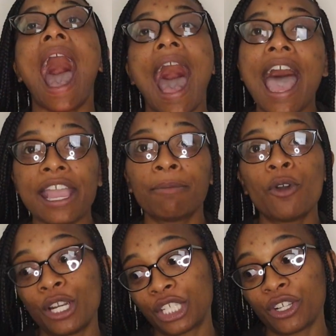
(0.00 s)
I am
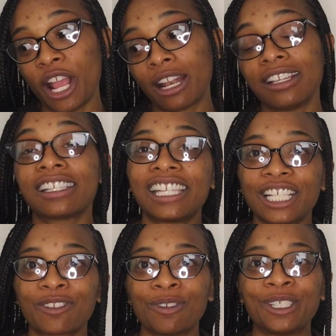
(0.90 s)
gonna show y'all the
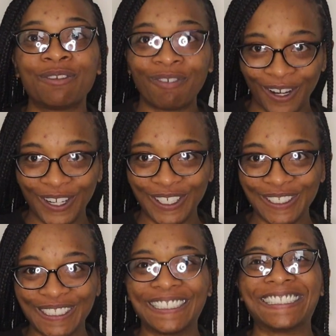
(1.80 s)
accessories
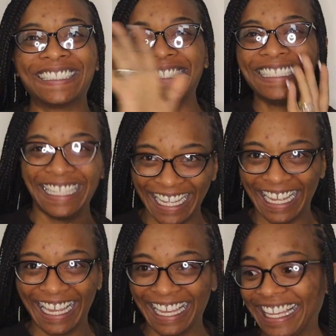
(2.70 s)
first.
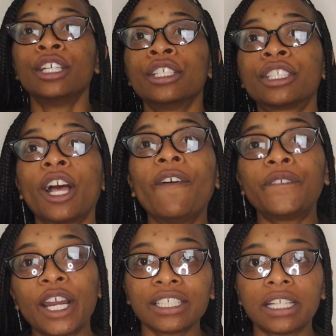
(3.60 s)
Yeah. So
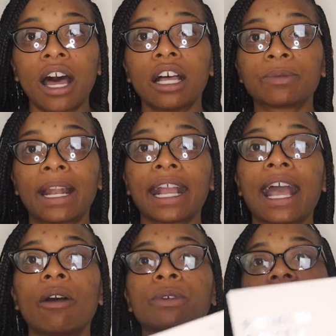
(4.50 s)
first, dog, what I
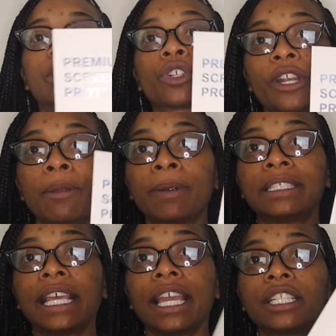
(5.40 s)
got was a screen
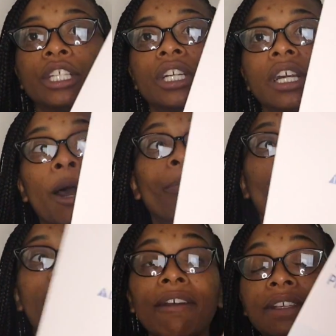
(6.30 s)
protector, a
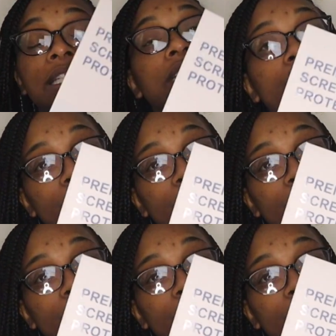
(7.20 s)
privacy